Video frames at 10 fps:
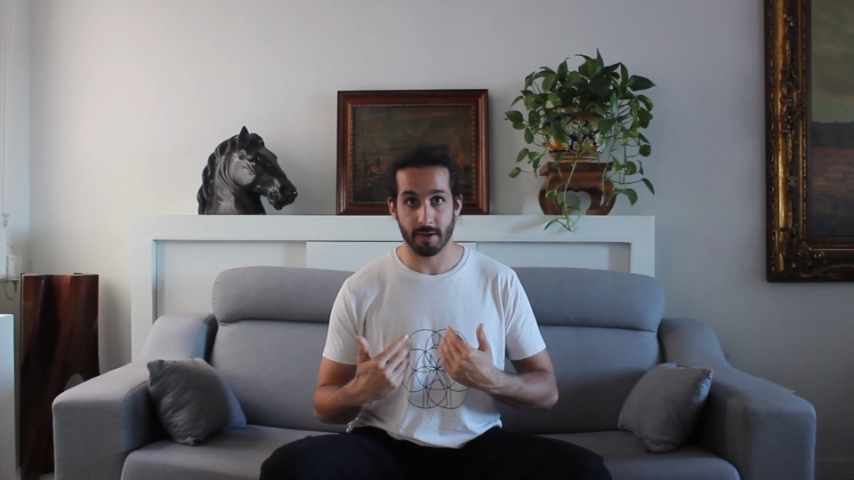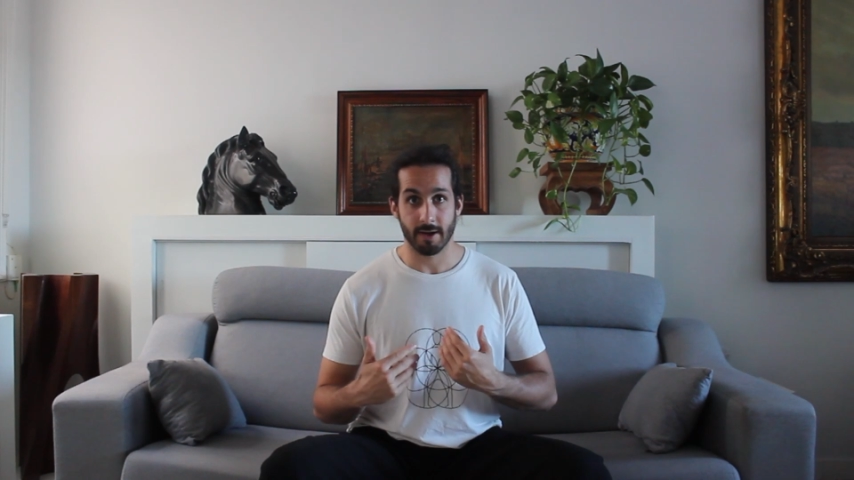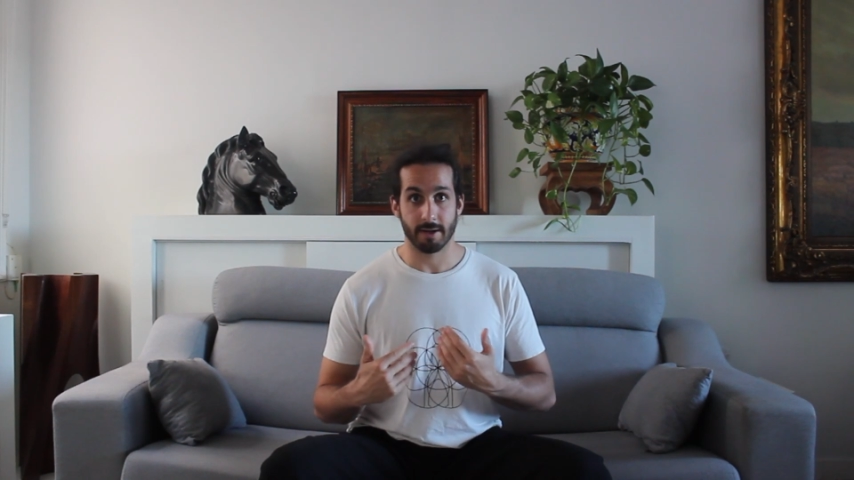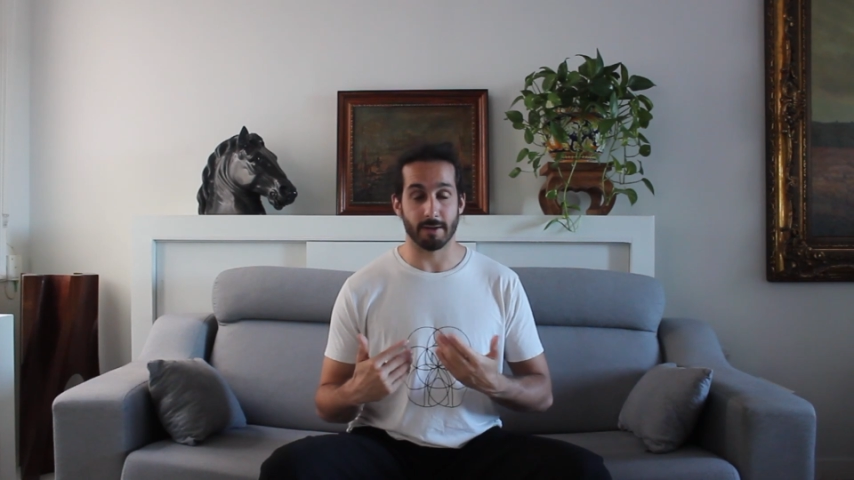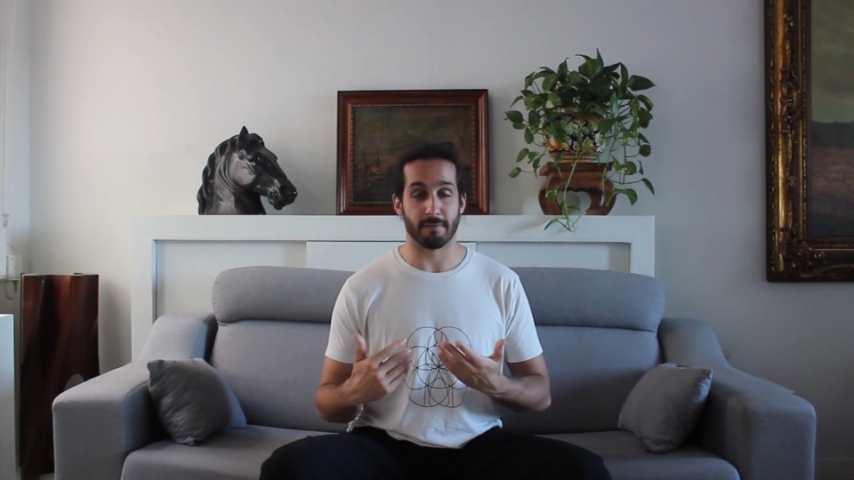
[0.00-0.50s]
the
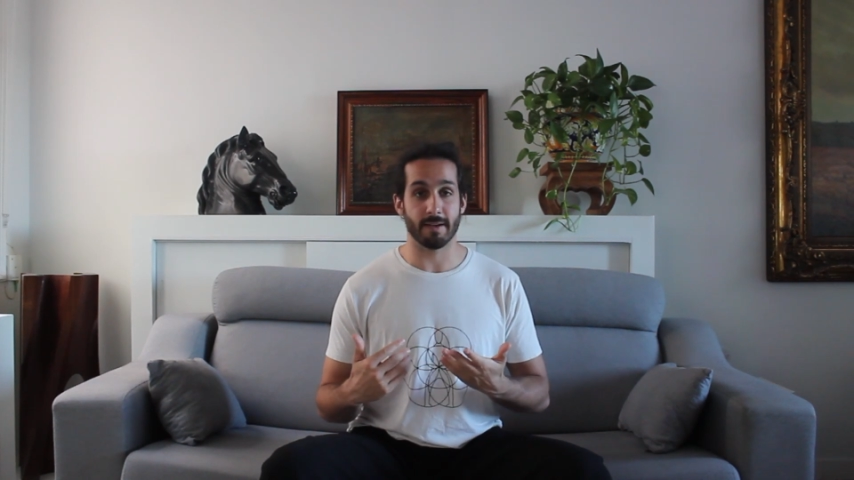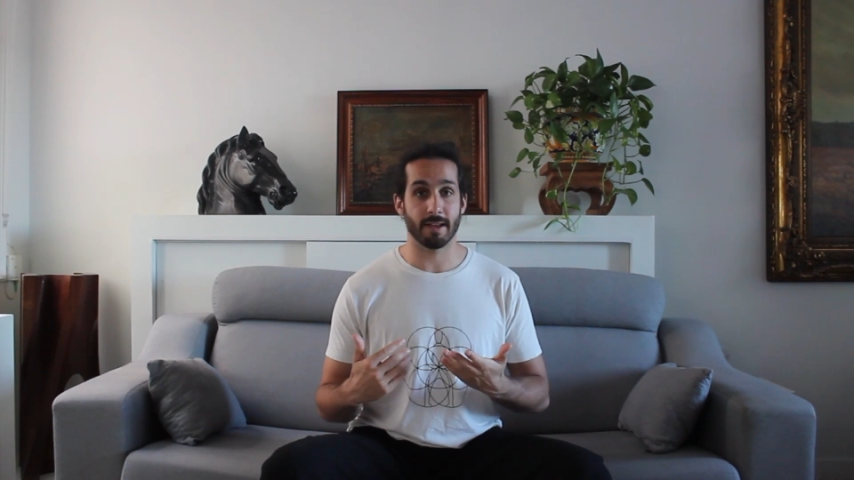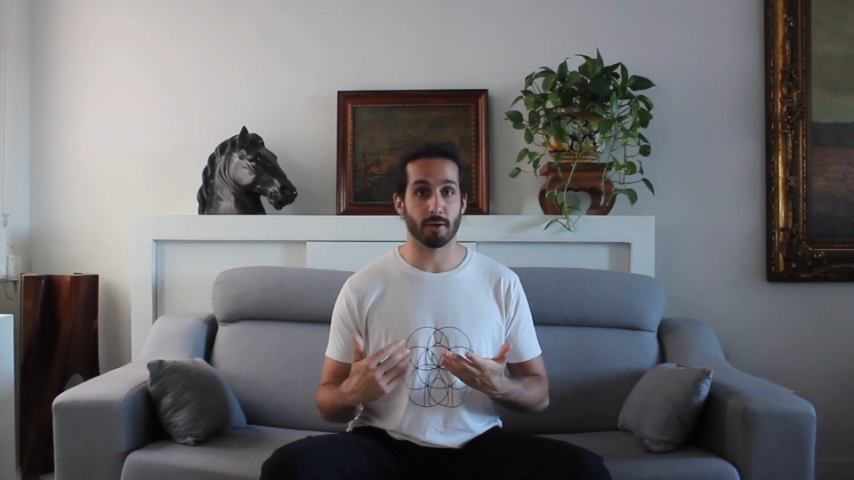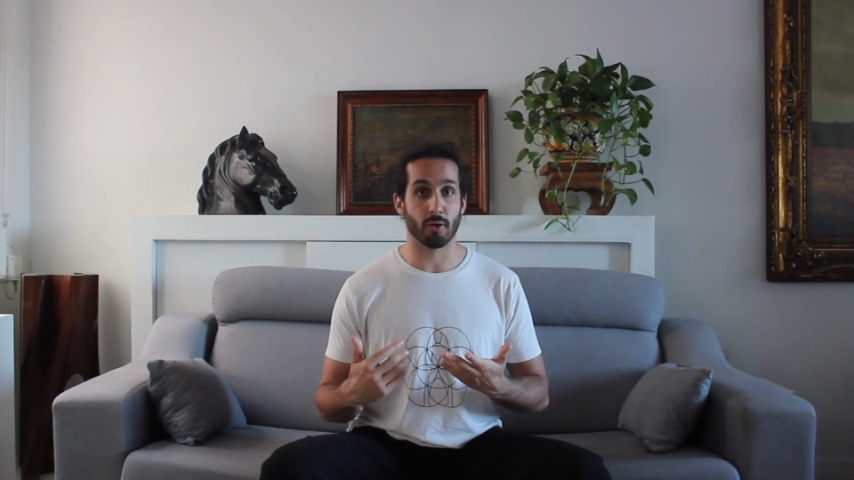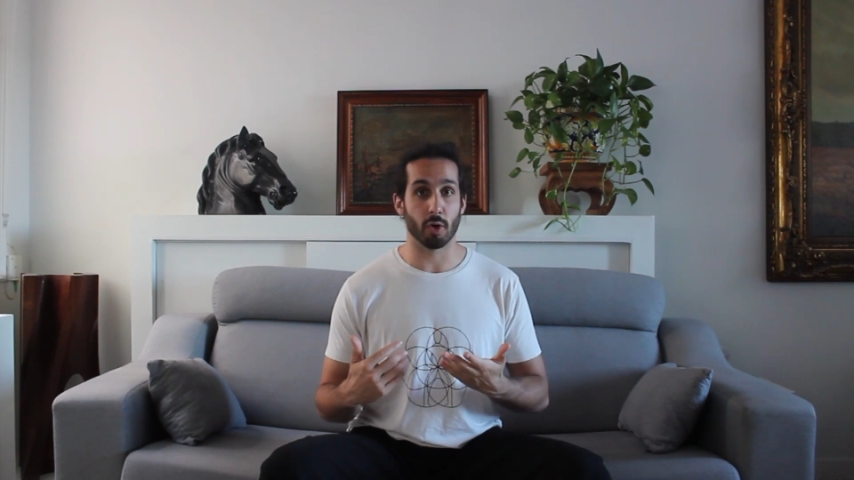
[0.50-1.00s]
final
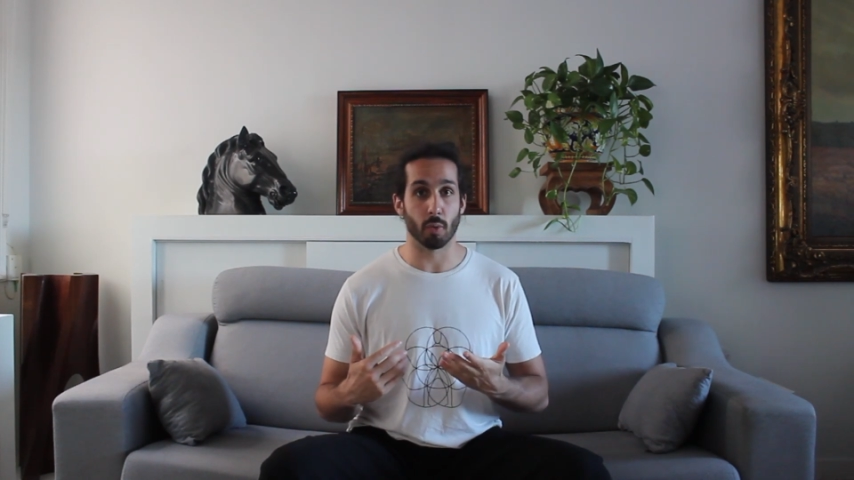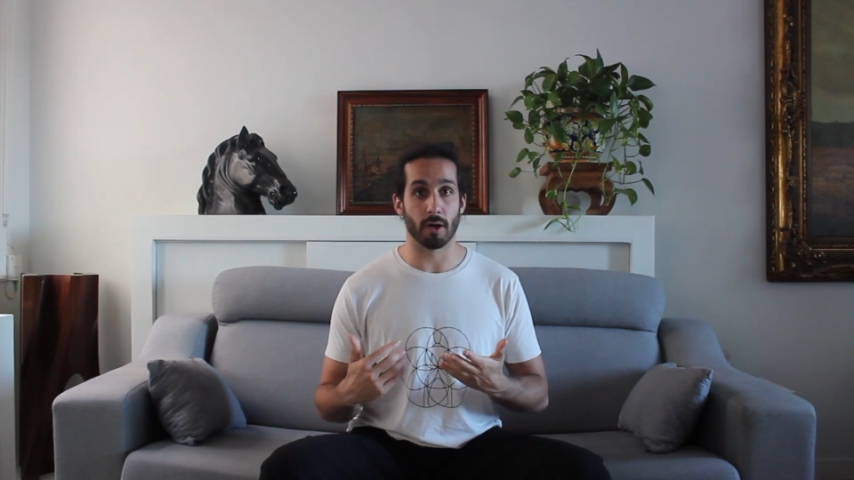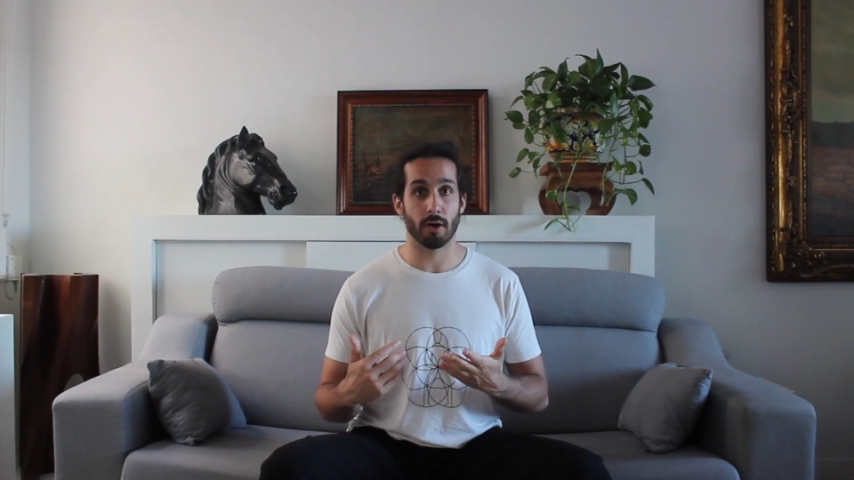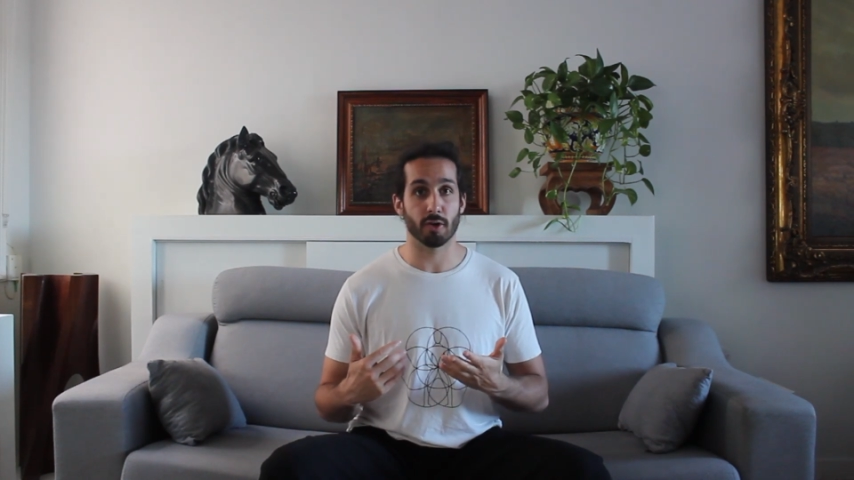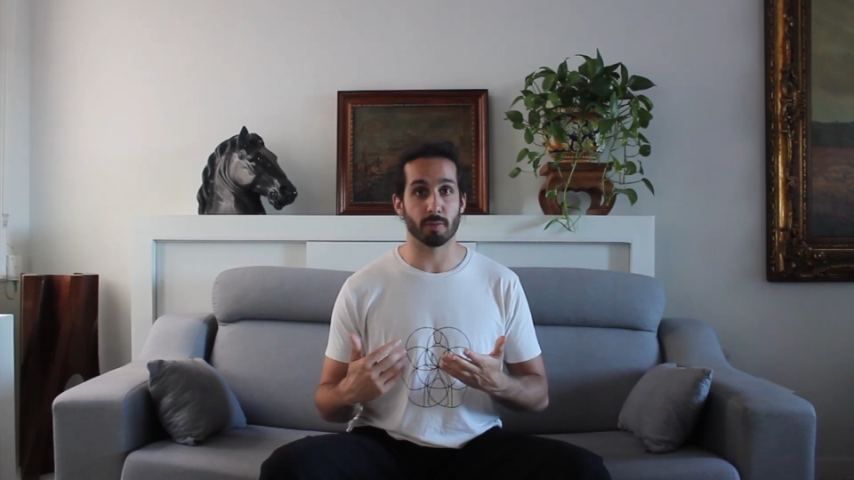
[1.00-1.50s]
goal will
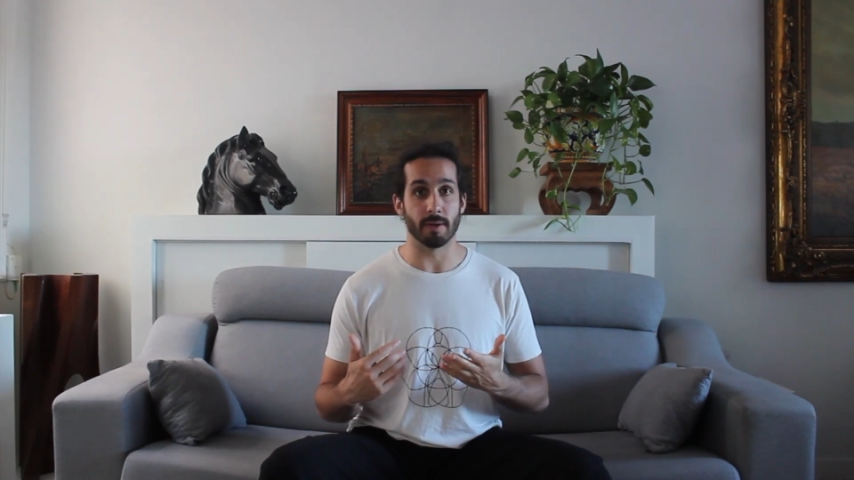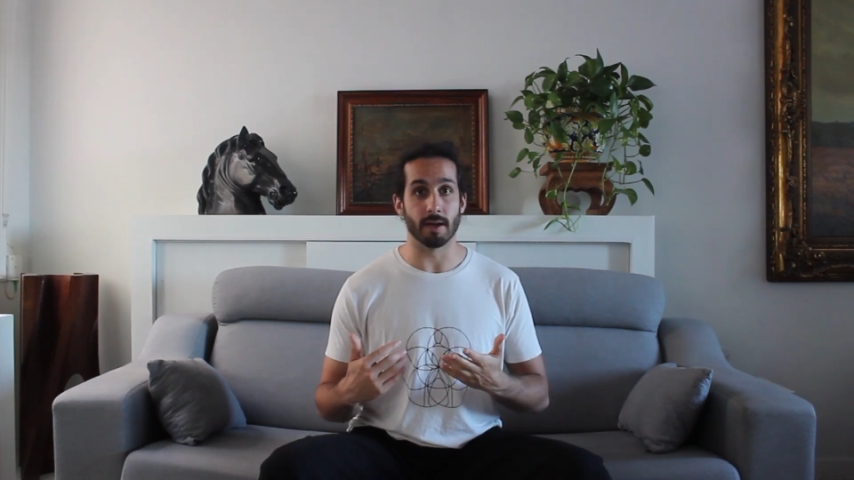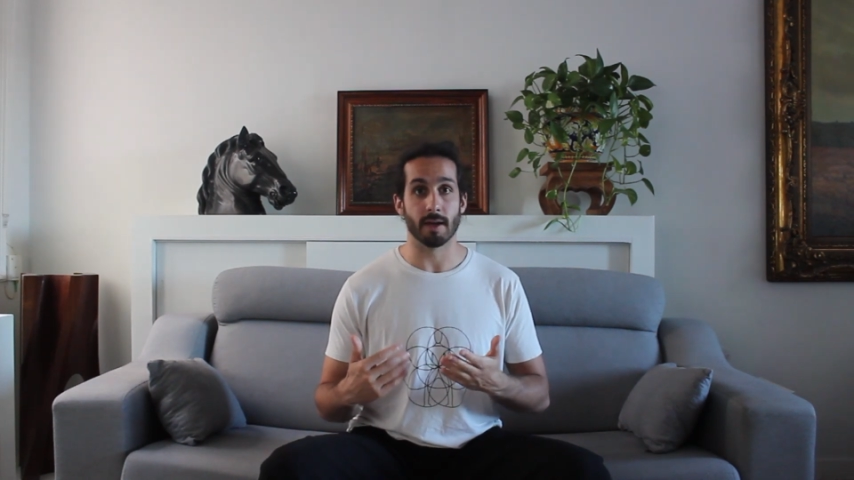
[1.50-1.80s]
not be